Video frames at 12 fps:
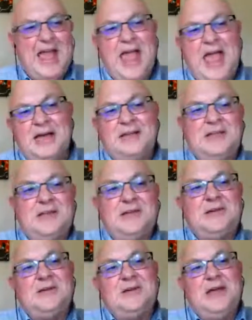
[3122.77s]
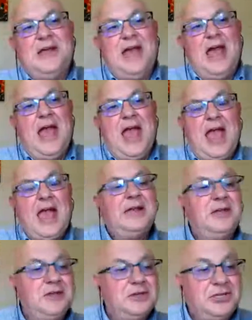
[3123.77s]
How do
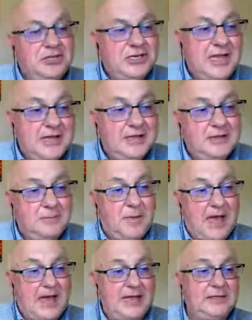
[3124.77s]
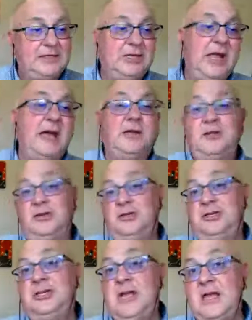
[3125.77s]
you share the badge? How do you
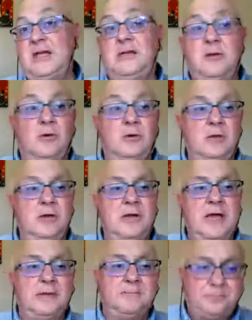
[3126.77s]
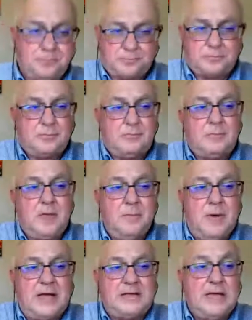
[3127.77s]
share your learning?
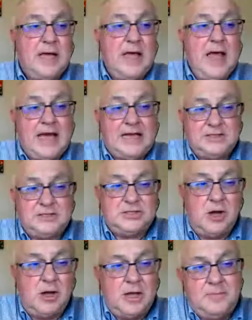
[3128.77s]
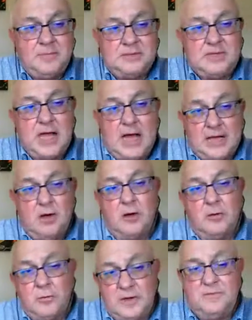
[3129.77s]
But as time is going
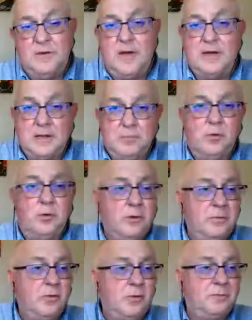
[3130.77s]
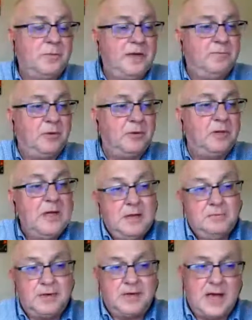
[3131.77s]
on, we're finding more and more people
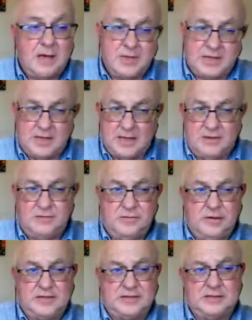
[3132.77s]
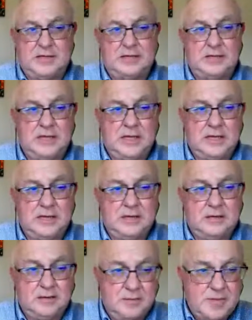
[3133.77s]
becoming interested
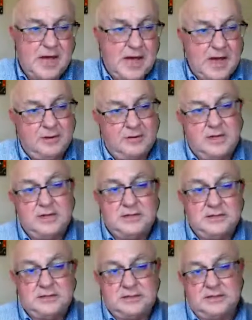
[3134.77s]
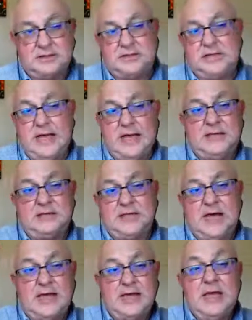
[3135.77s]
in the Mahara instance as
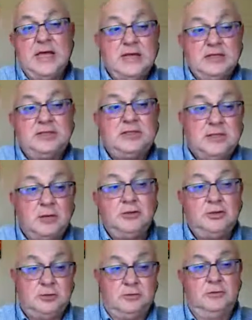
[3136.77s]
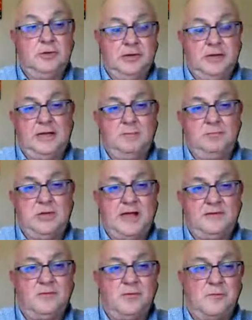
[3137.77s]
a social learning
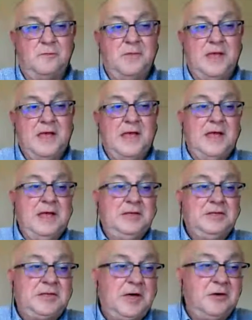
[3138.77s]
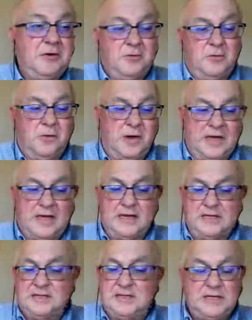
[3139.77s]
platform. So in
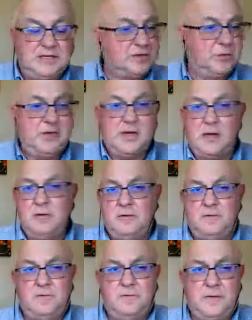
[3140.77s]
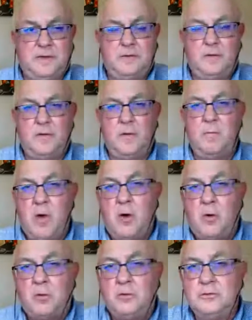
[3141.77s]
a sense, we don't fit the
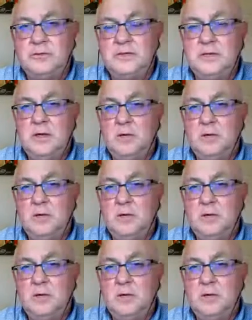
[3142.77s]
mold.